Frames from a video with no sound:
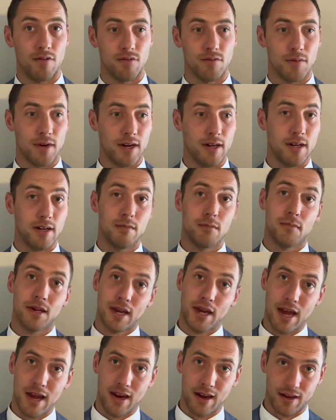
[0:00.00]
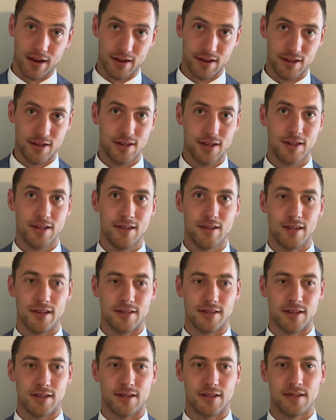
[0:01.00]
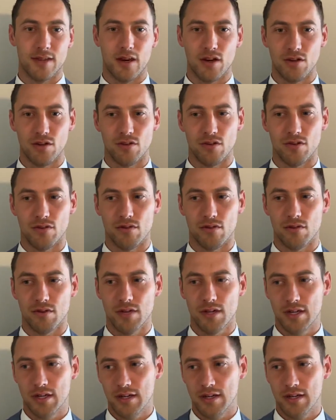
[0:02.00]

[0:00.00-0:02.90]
you might need a mechanic that's going to tell you